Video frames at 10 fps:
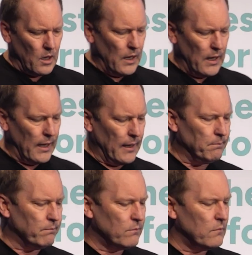
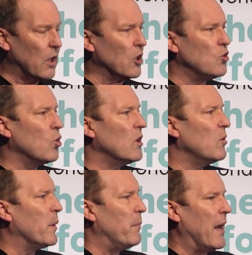I'm going to talk a little
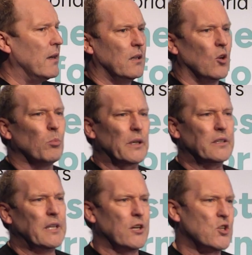bit about anomaly
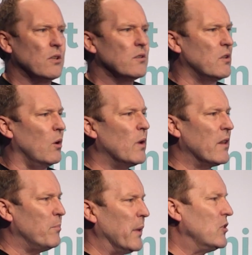detection. So one of the big